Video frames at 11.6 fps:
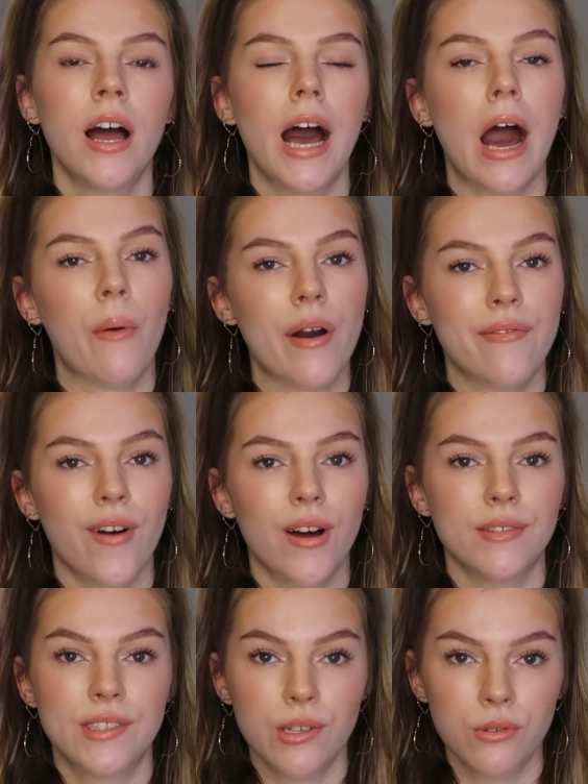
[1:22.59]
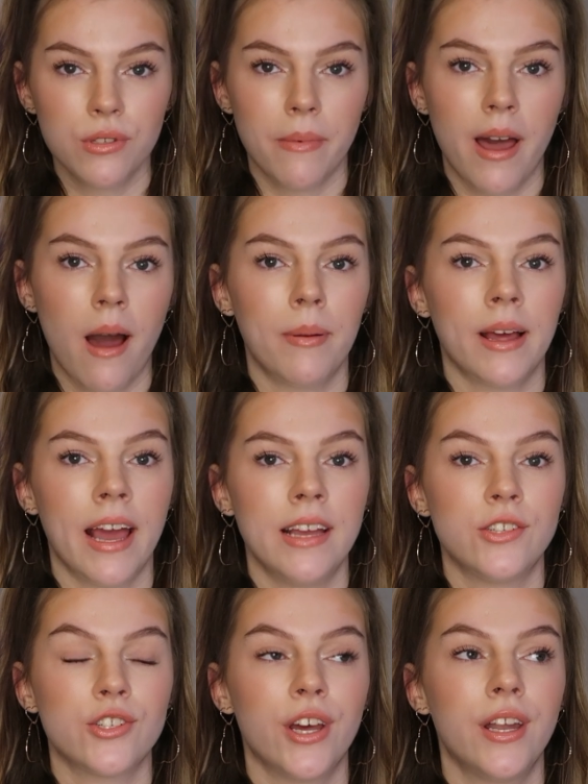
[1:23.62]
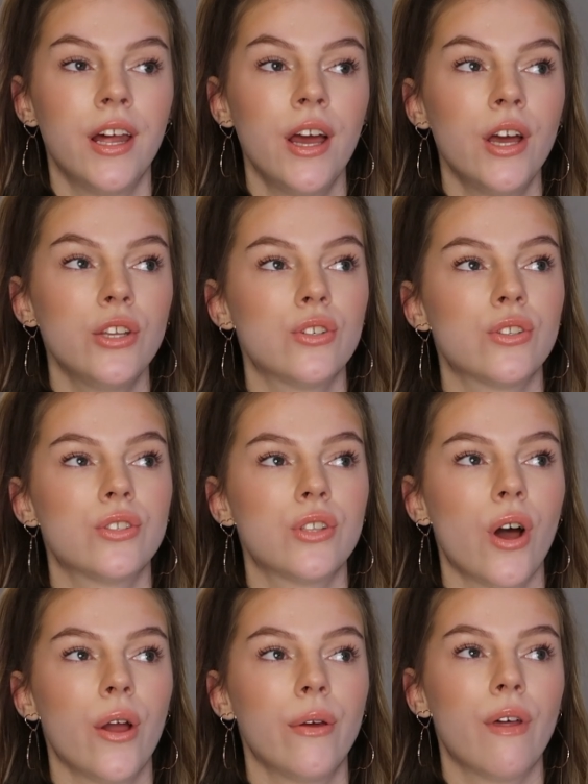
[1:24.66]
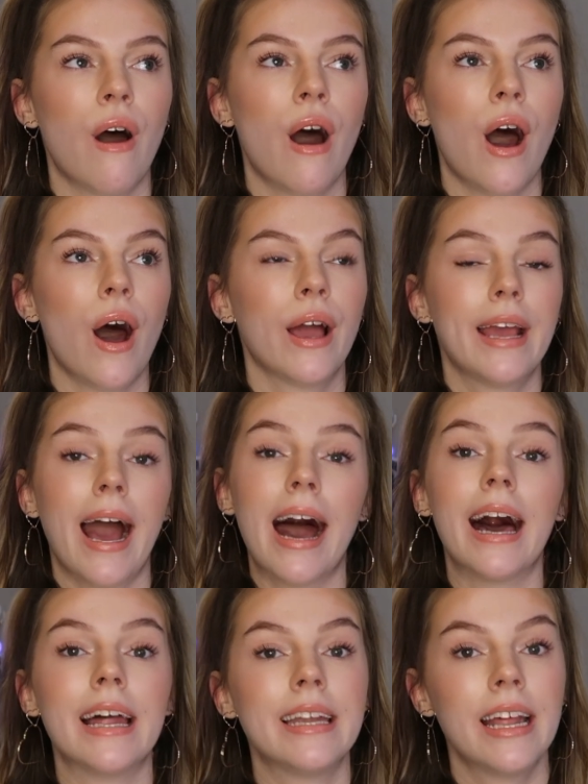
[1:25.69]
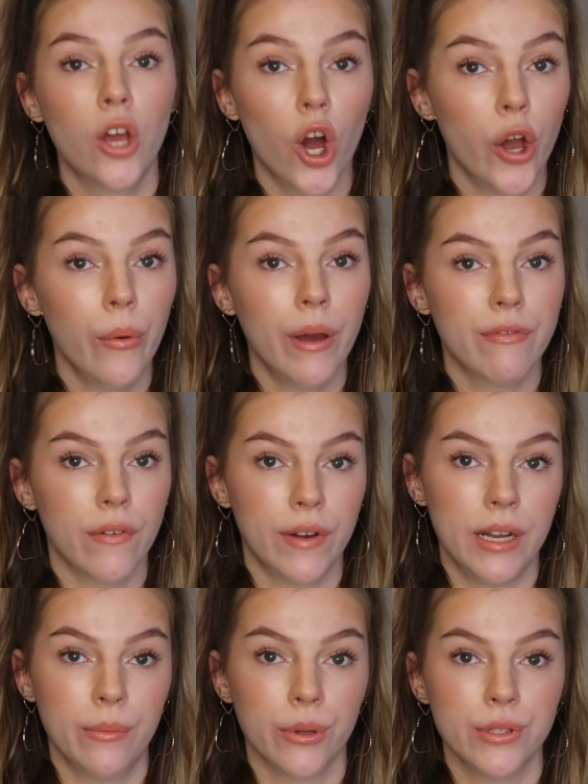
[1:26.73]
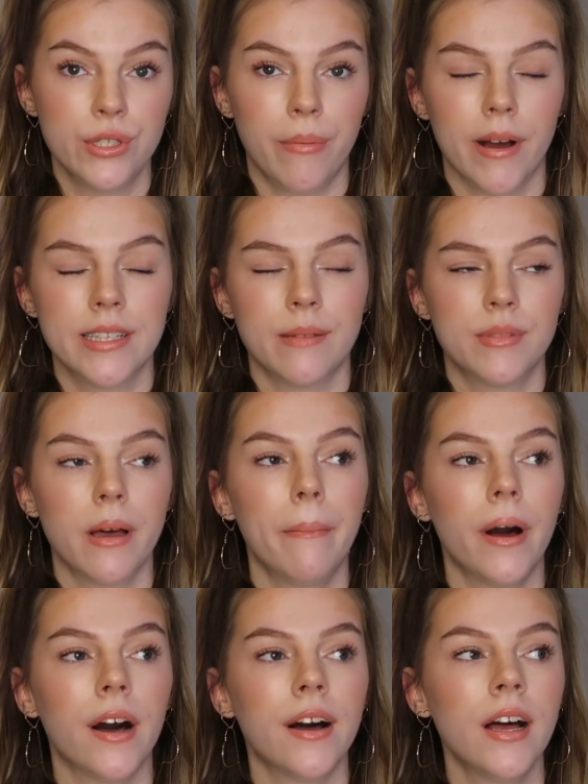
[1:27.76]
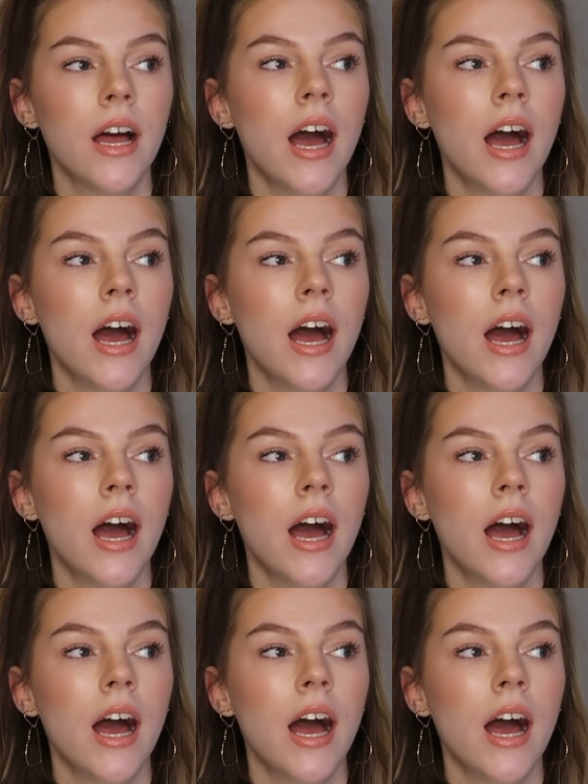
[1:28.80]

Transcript: However, I've still done my application just so that I can go if I really want to by September,